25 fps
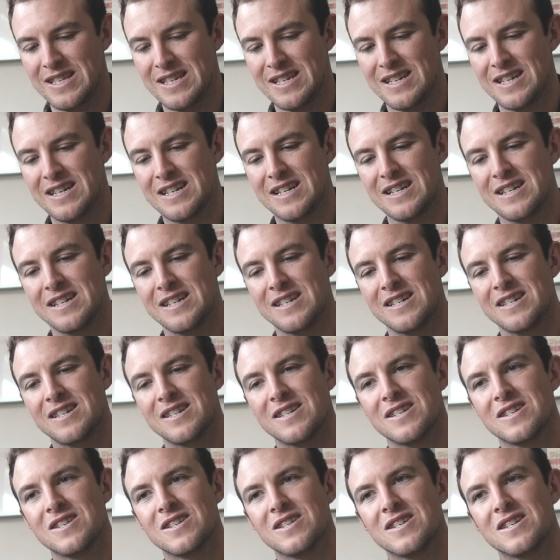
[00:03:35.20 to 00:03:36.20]

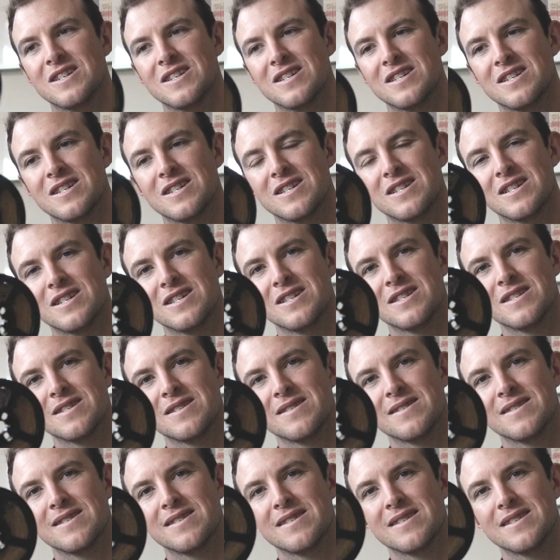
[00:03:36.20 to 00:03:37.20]

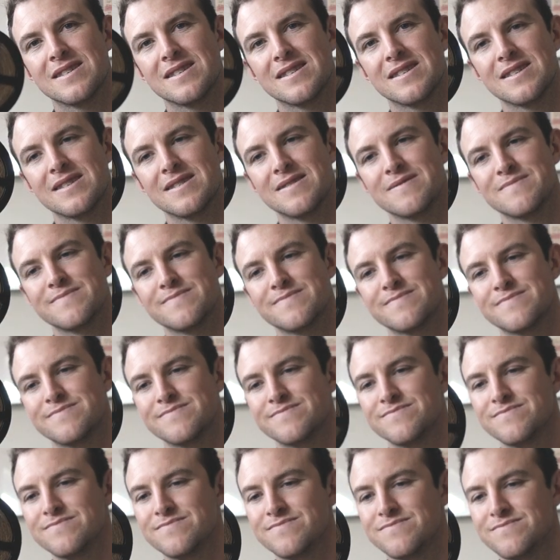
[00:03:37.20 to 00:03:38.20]

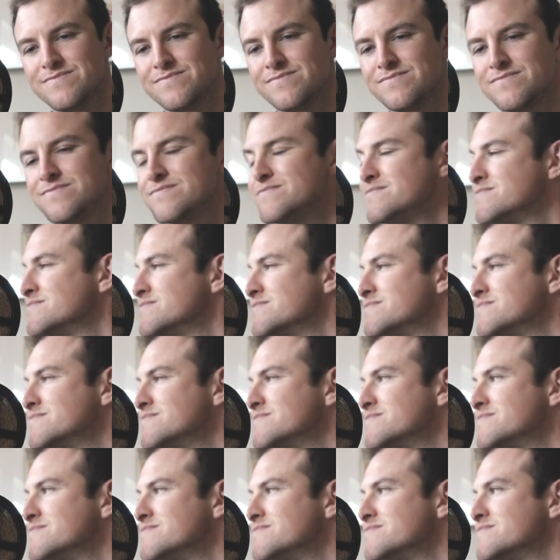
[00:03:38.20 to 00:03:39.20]

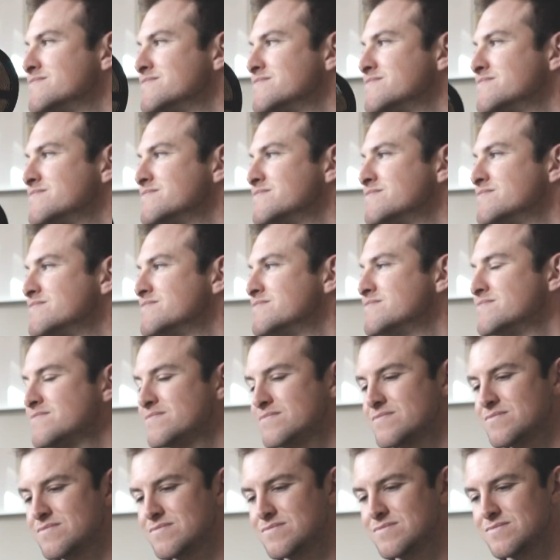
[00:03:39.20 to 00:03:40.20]

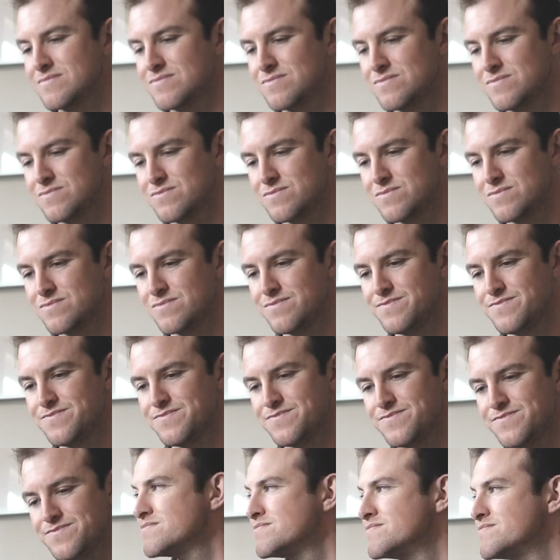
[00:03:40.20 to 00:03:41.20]

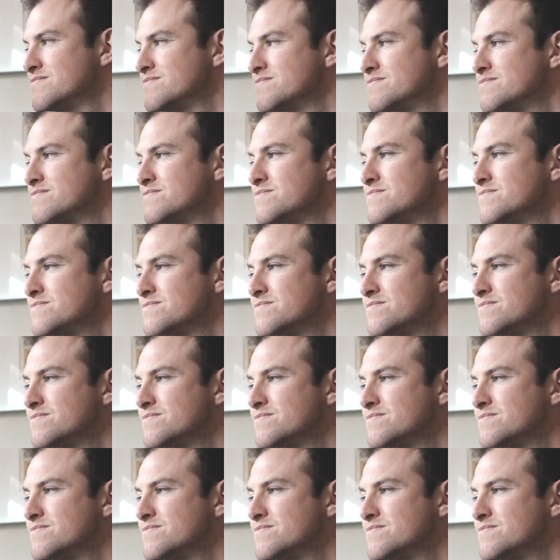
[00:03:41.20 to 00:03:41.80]
This person isn't speaking.